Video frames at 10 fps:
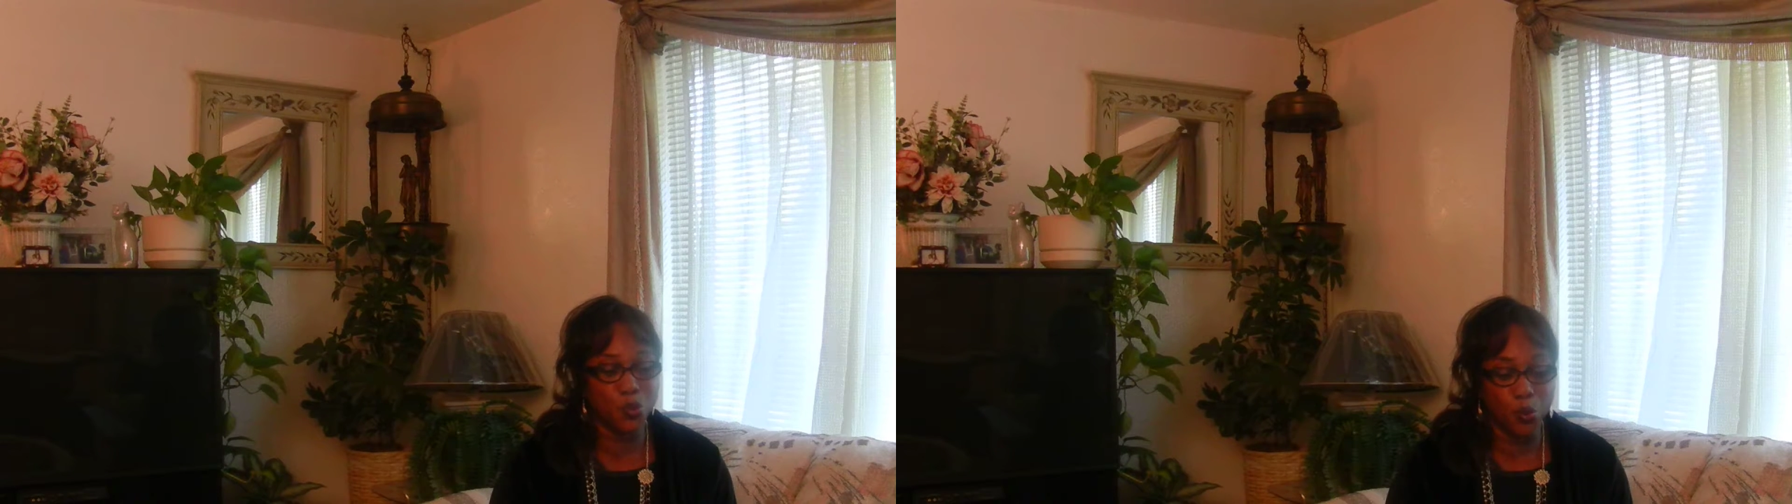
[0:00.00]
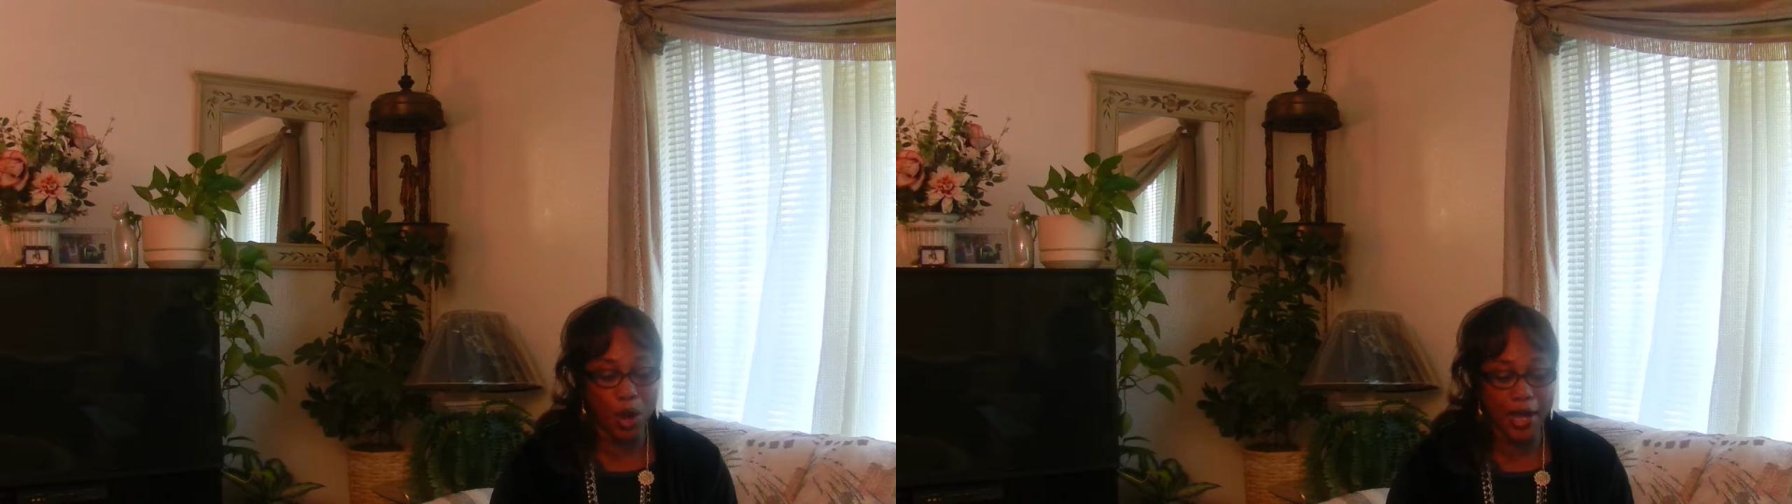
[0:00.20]

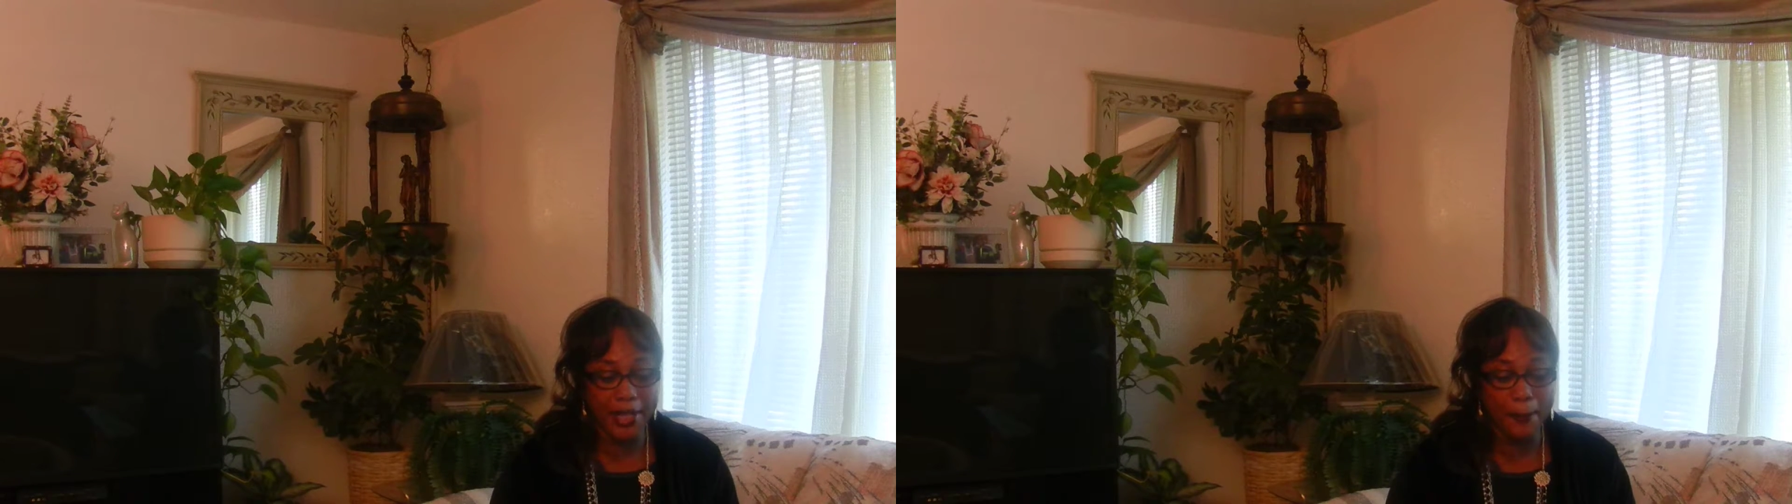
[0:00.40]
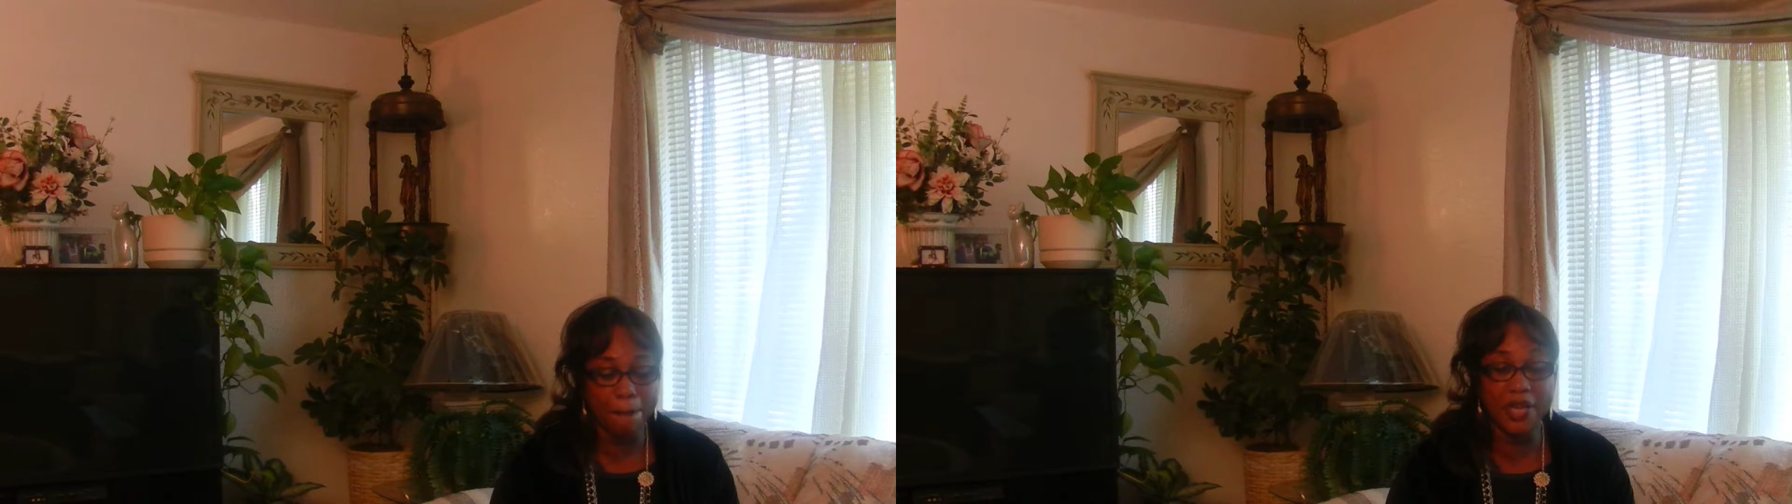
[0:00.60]

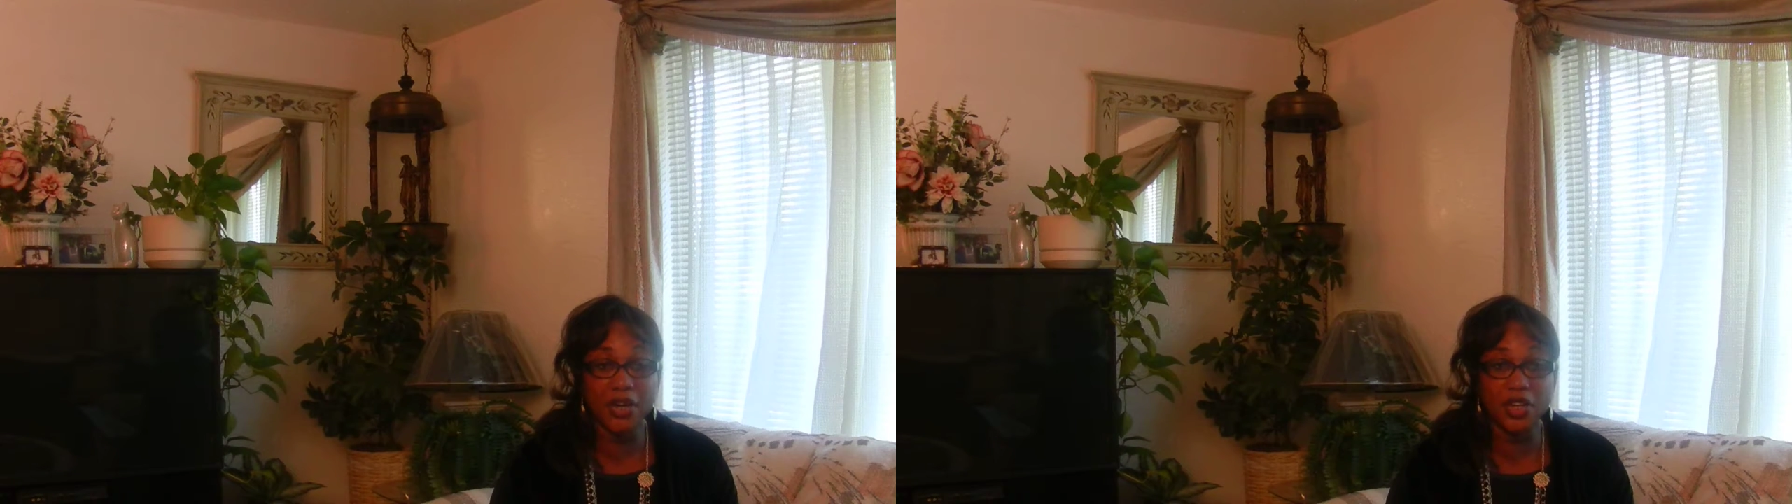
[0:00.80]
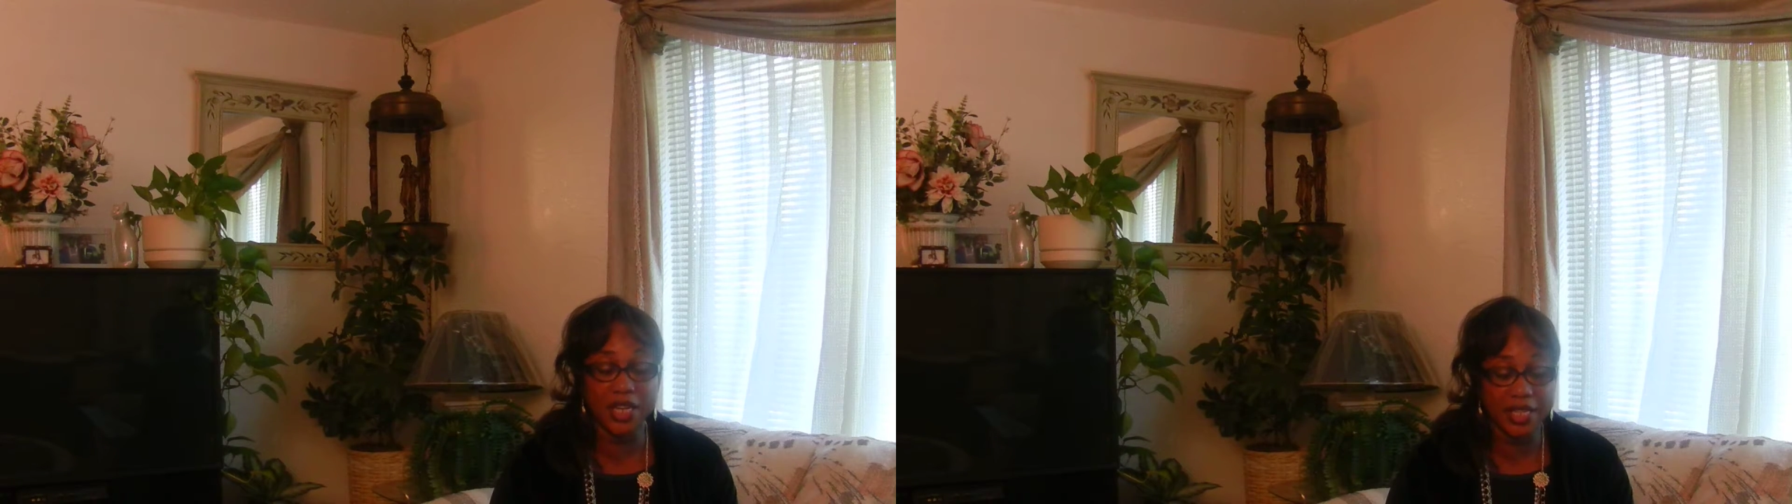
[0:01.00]
1
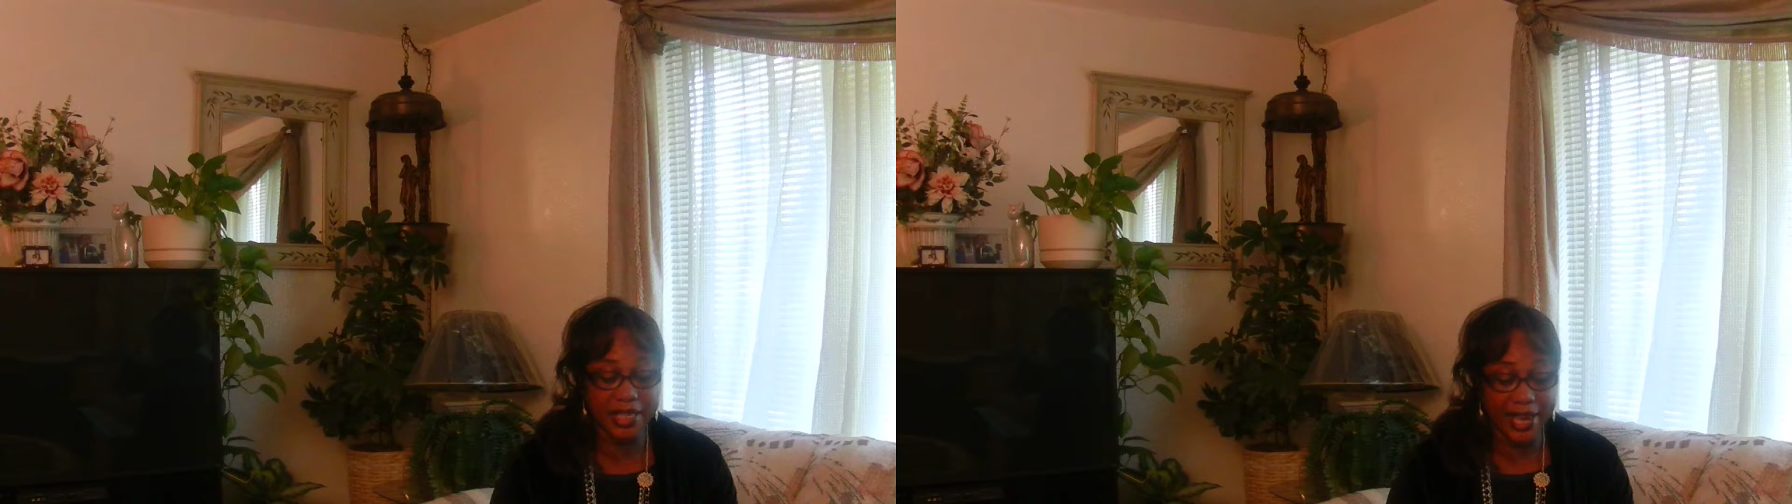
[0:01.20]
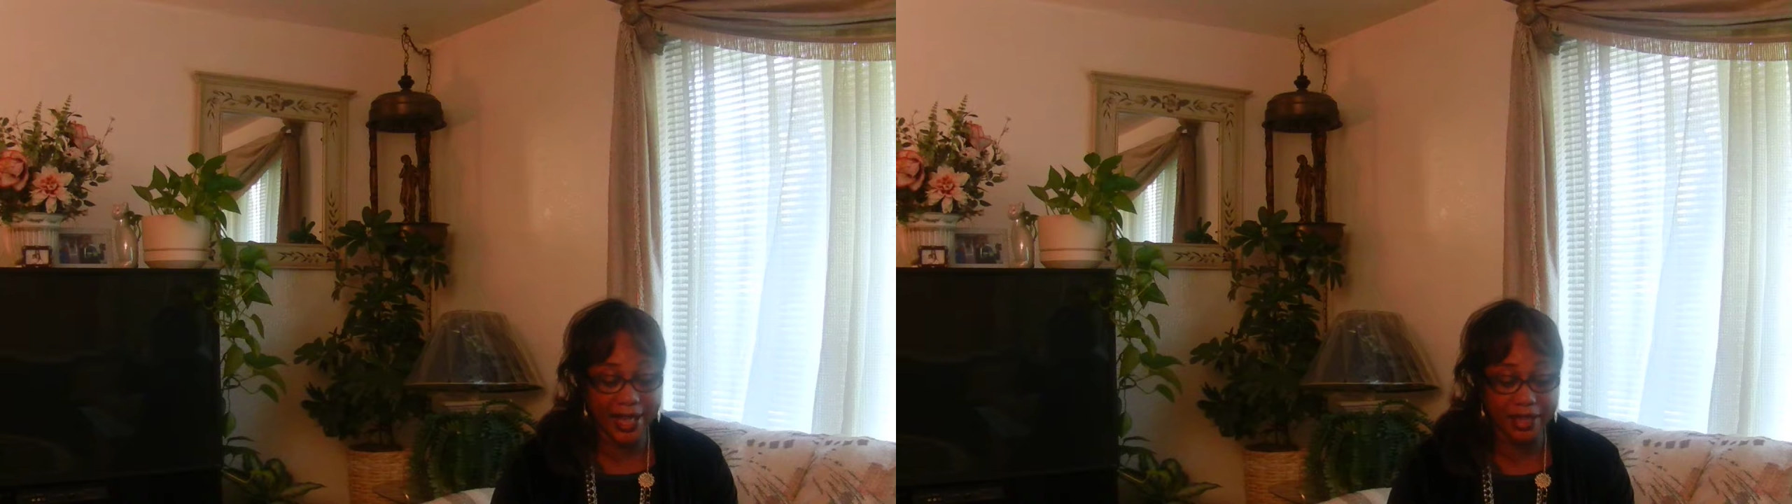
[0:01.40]
million
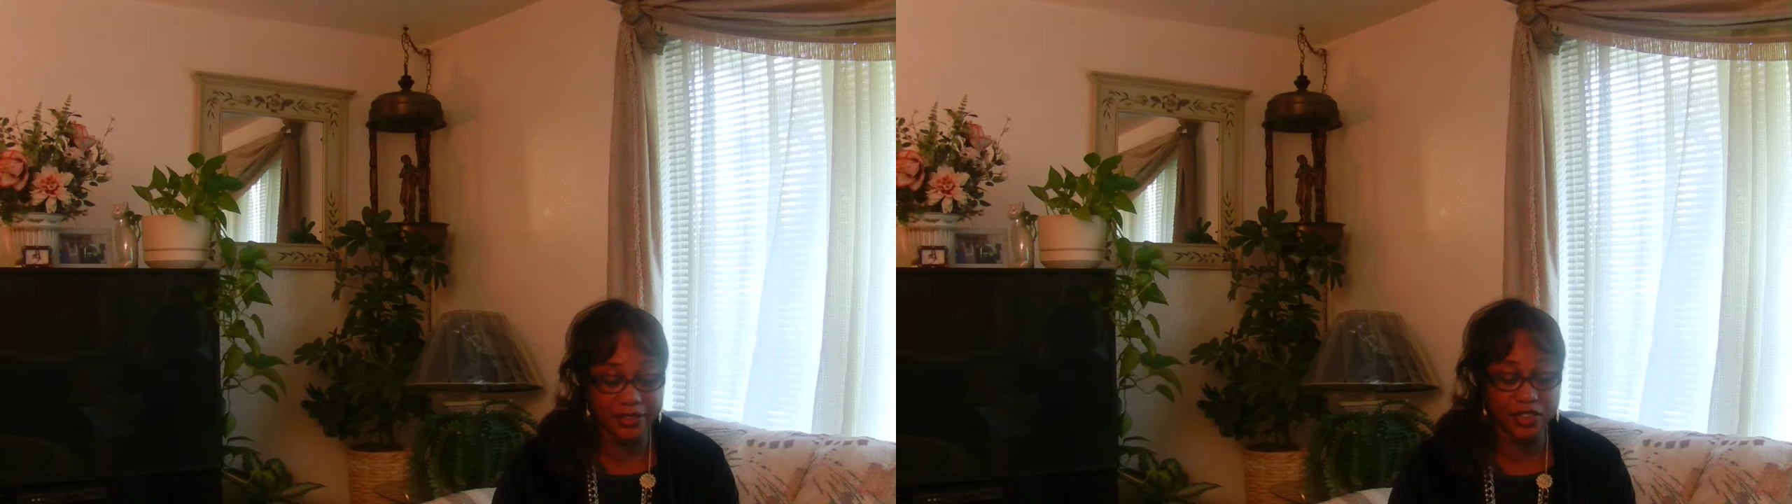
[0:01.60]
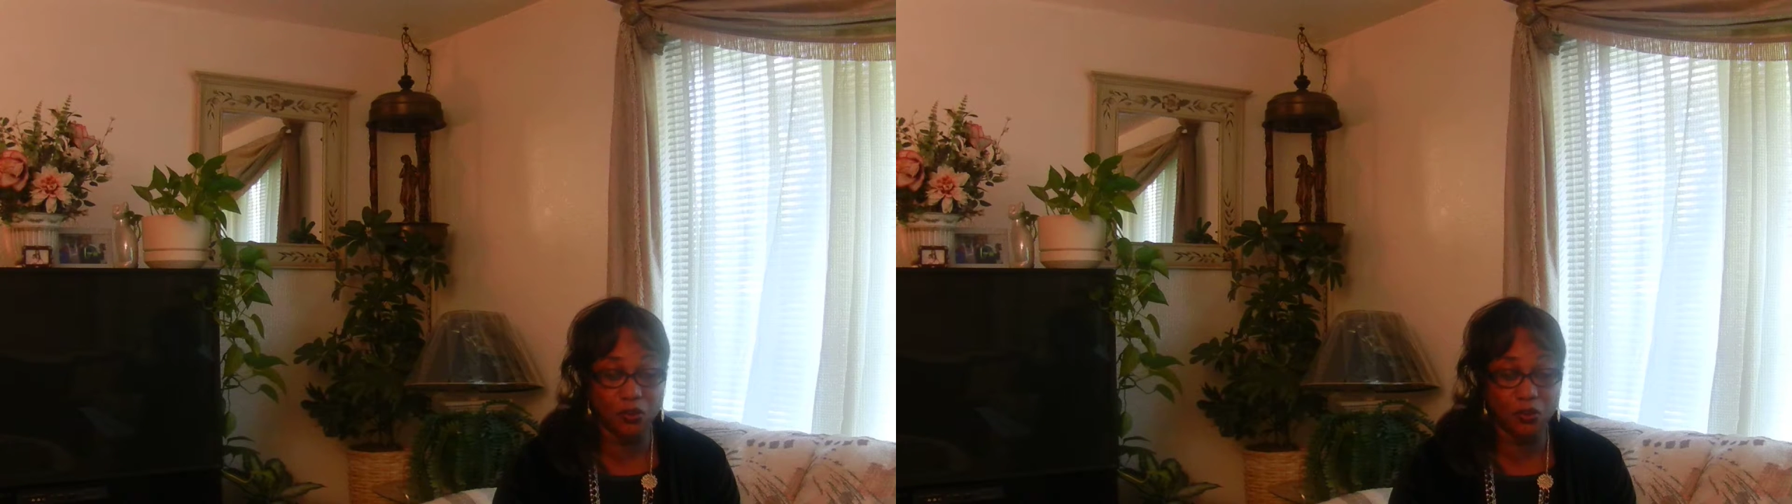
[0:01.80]
gallons